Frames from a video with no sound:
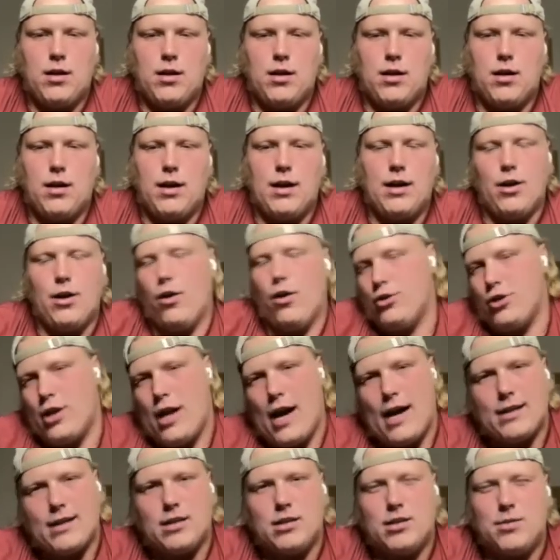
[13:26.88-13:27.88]
I know
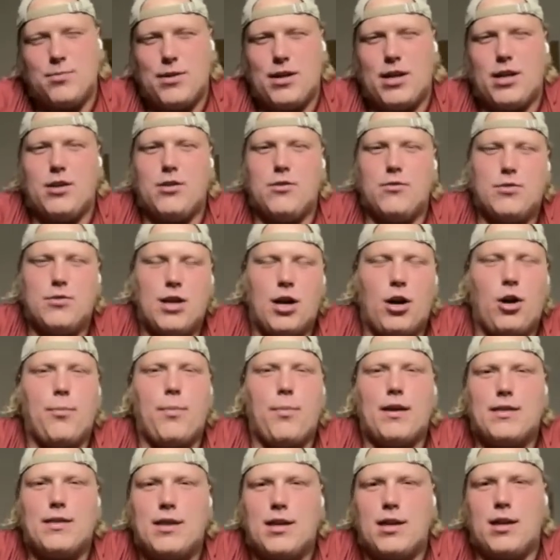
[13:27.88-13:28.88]
Jackson's been a huge
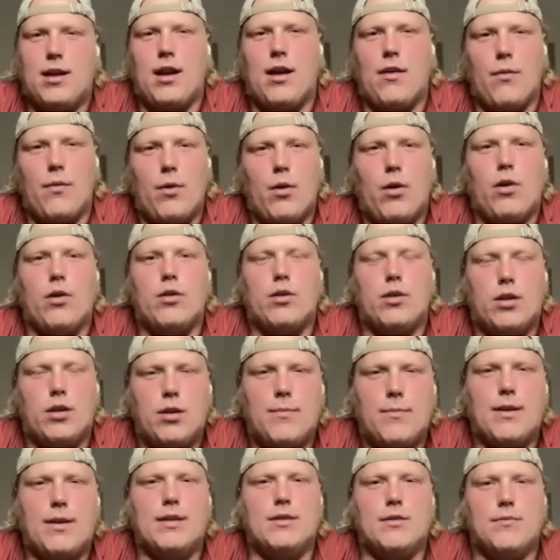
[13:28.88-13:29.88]
help. I think all the
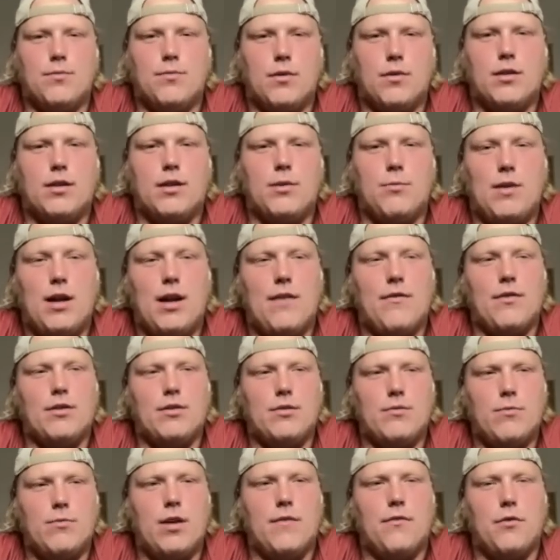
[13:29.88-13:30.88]
commits have really. We have a
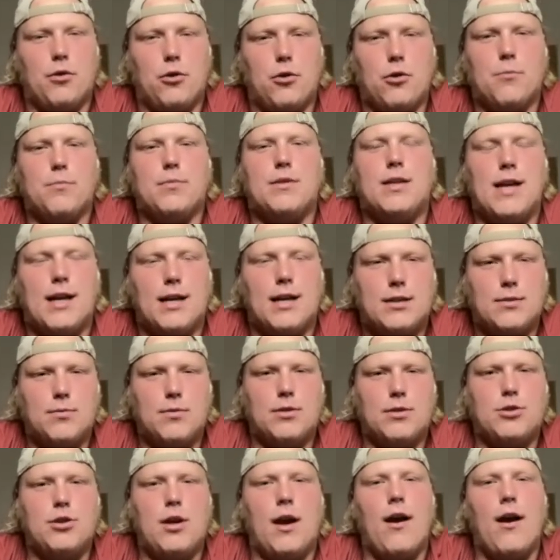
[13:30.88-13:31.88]
group text
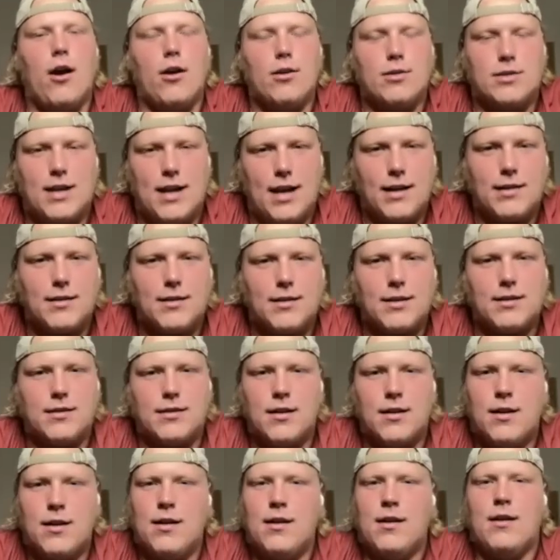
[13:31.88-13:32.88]
with J.R.
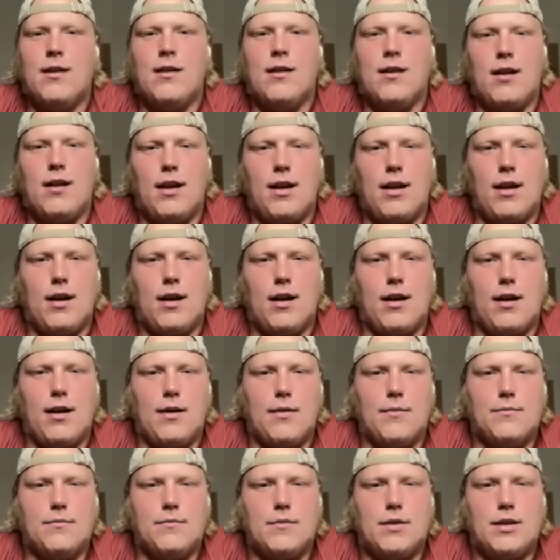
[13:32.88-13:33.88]
Sandlin,
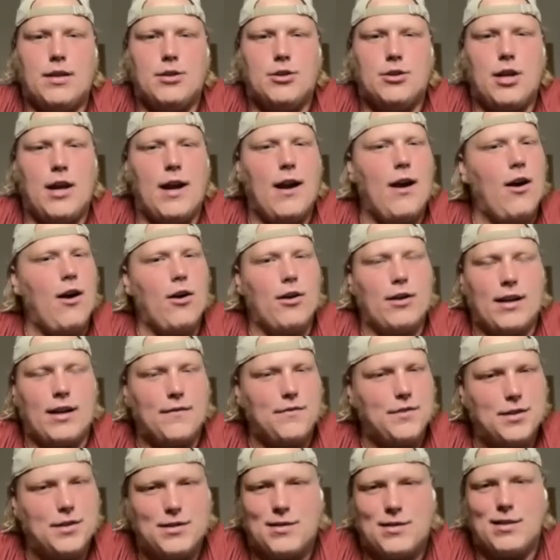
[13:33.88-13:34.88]
and J.R.
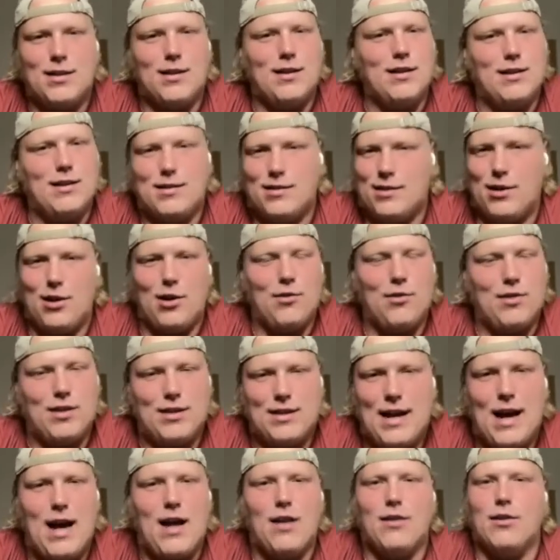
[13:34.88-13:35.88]
gives us
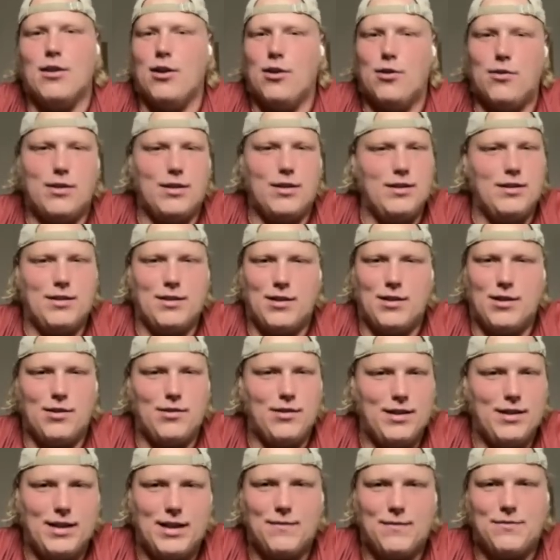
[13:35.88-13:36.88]
the down low.
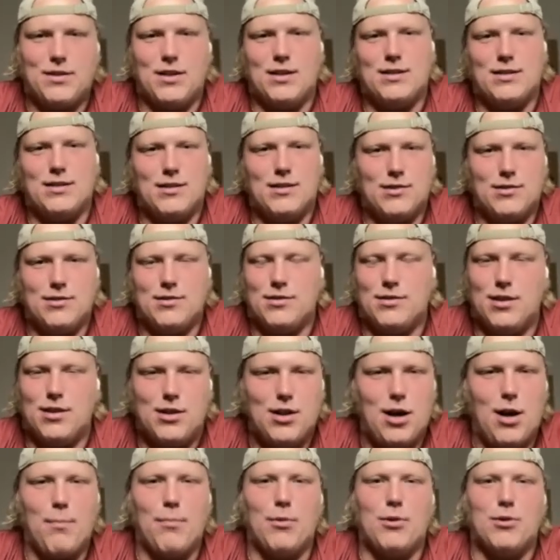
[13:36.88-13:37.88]
He gives us the
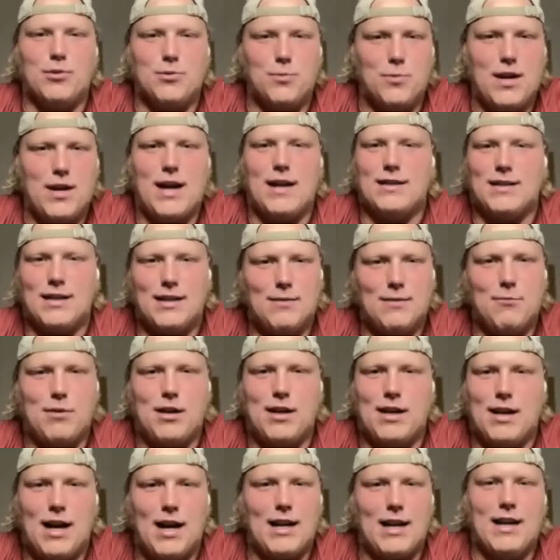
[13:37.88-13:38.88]
numbers we got
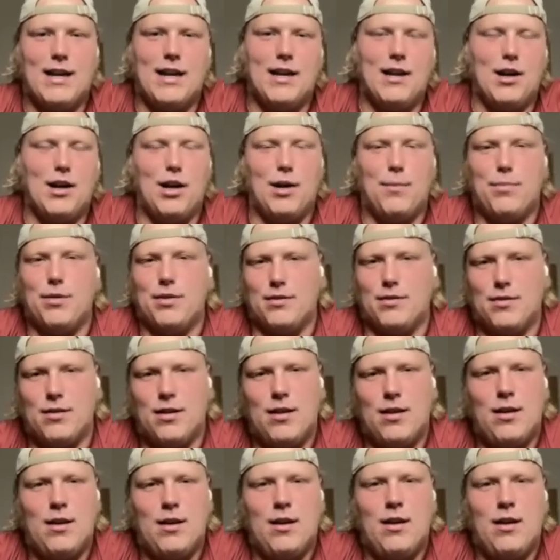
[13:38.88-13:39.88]
to hit up,
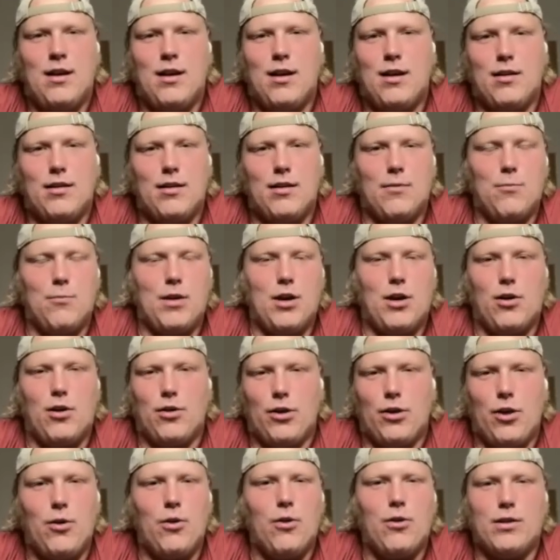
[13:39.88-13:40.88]
and we
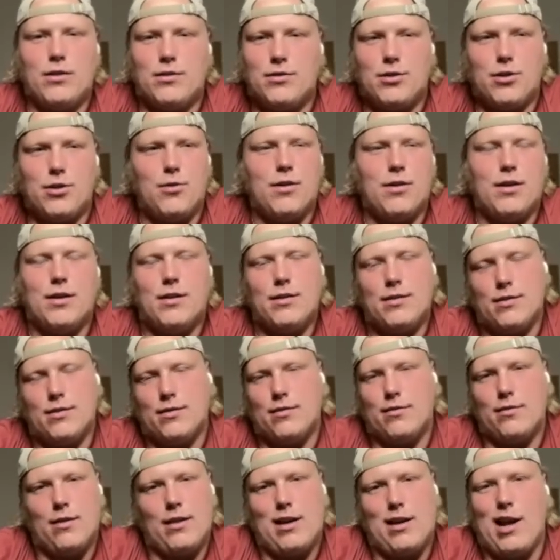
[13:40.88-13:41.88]
all go and do it.
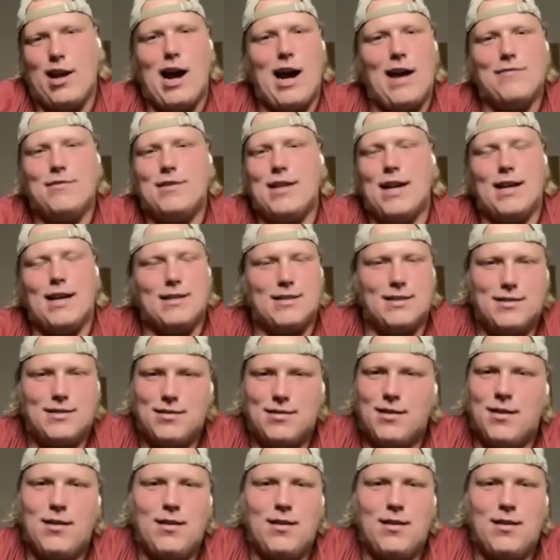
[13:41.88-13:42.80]
And I've texted